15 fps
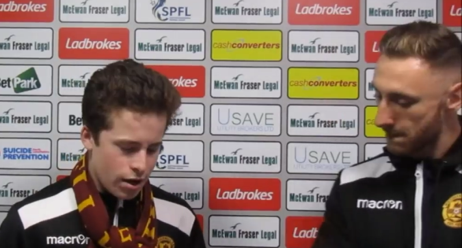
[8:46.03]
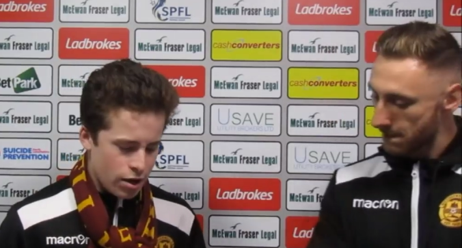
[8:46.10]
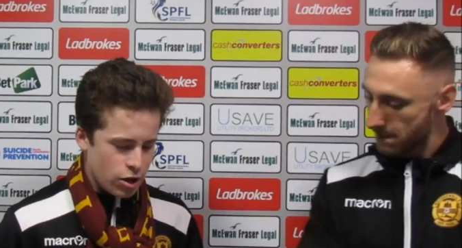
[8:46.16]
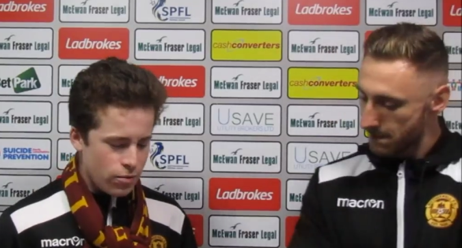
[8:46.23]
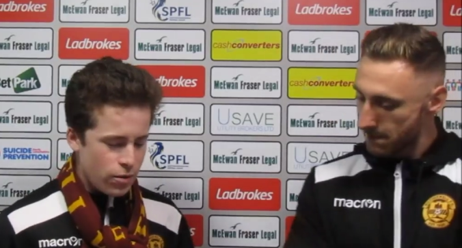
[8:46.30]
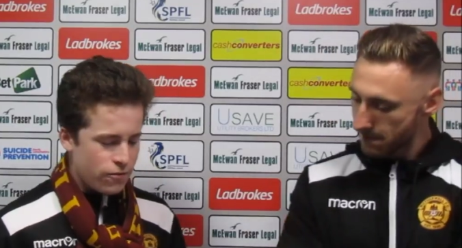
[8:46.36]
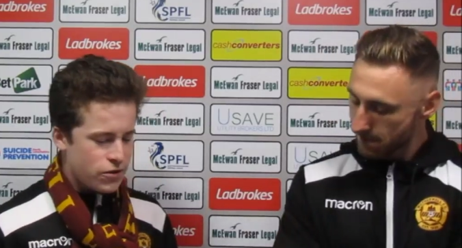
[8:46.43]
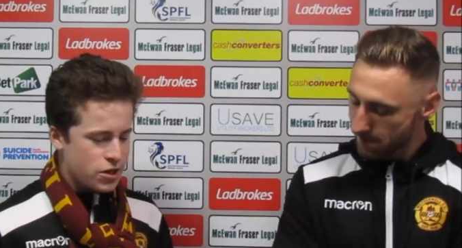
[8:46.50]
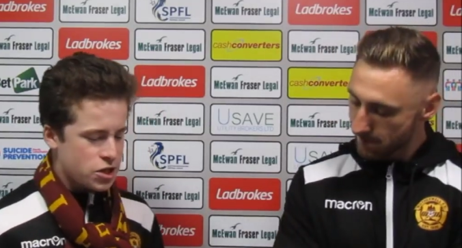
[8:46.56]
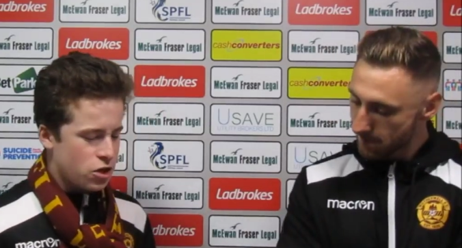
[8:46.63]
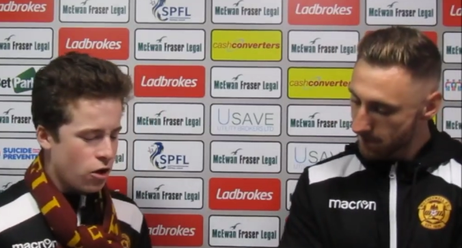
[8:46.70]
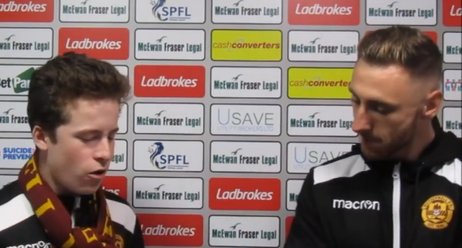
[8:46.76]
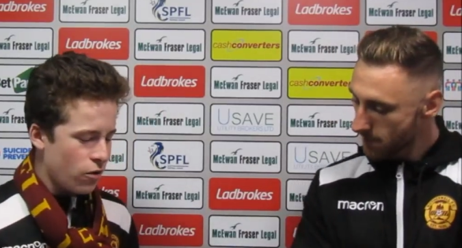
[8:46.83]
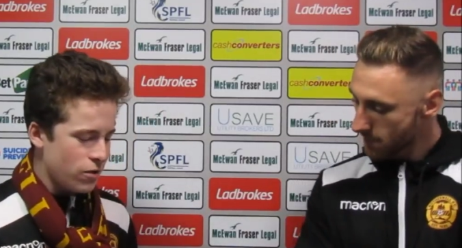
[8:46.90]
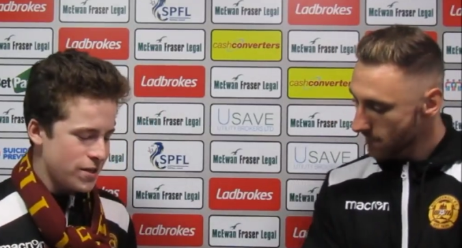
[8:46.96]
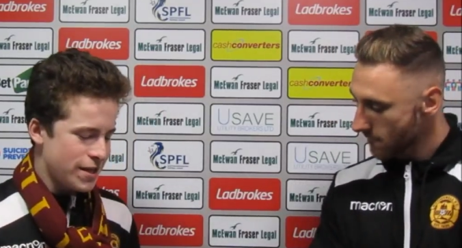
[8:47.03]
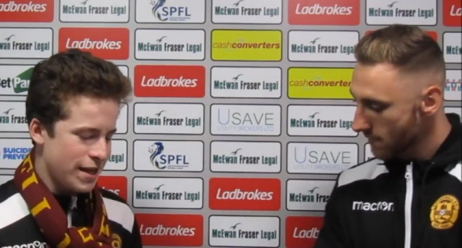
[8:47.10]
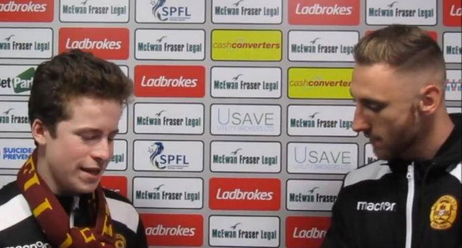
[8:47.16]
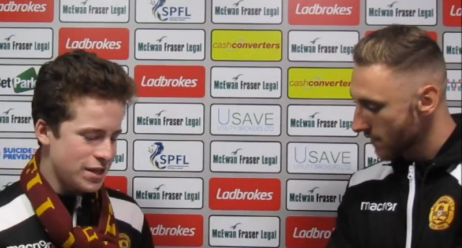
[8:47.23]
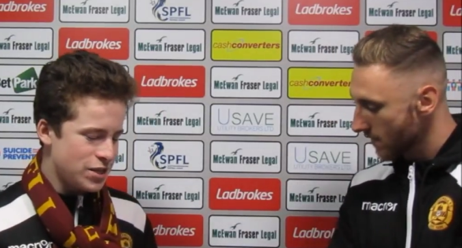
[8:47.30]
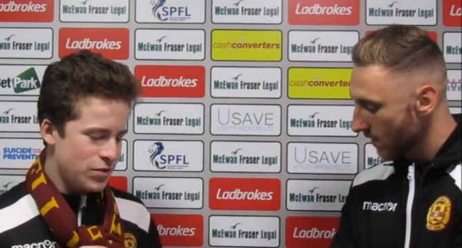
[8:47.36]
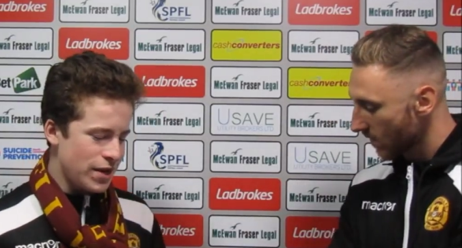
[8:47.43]
Speaker 1: You moved to Scotland
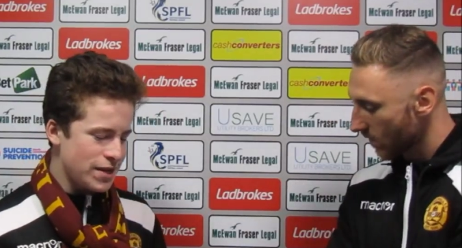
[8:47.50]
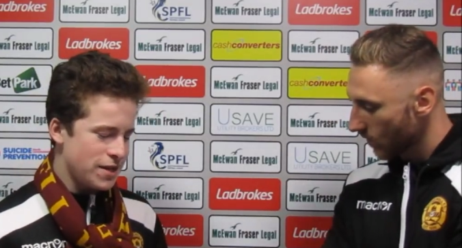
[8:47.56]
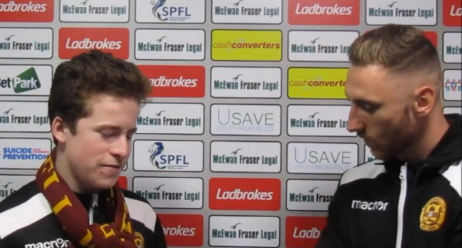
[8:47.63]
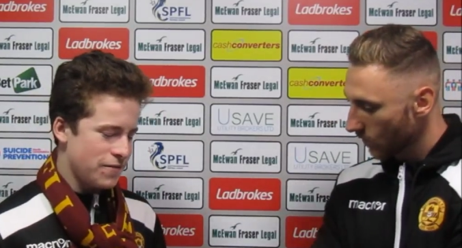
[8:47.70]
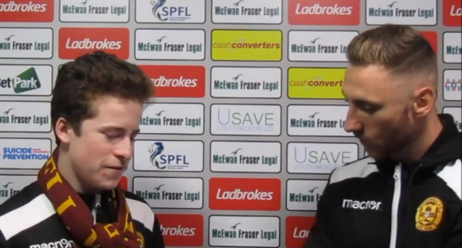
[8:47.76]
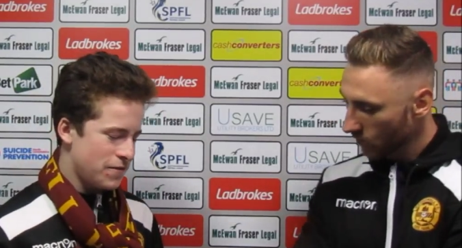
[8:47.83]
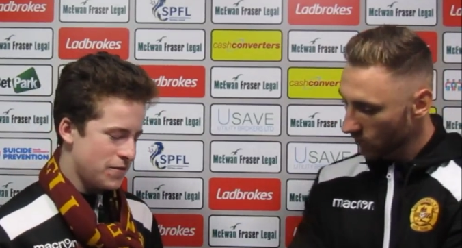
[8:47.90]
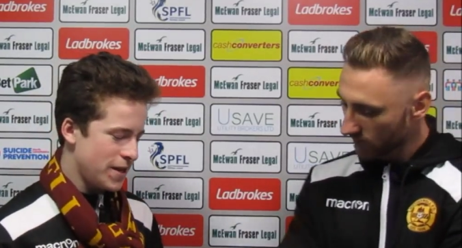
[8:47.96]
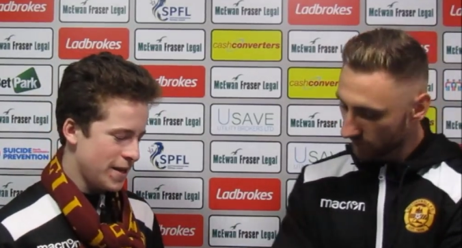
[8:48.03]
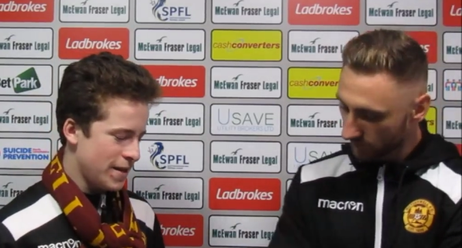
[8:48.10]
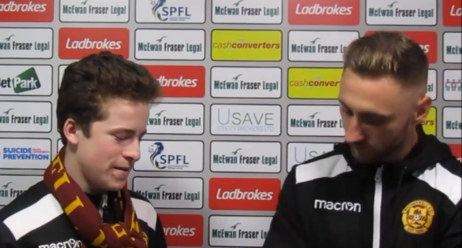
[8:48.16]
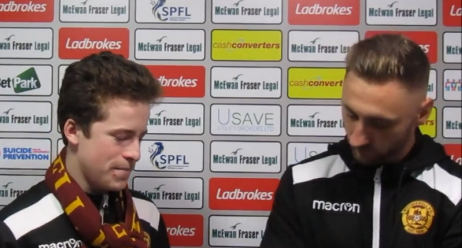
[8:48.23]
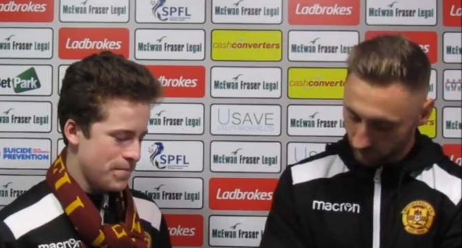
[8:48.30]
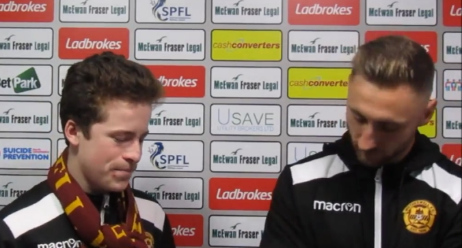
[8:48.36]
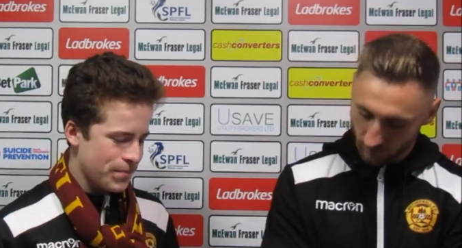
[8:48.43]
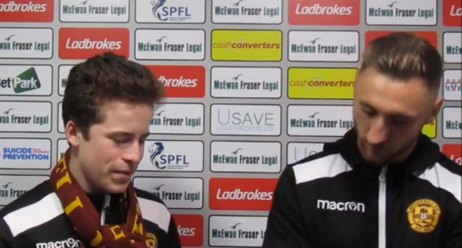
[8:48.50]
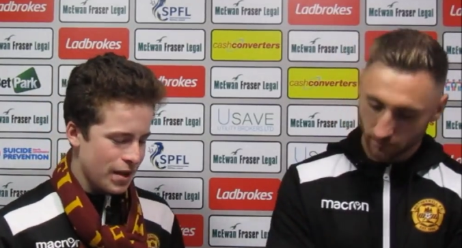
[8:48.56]
in 2015.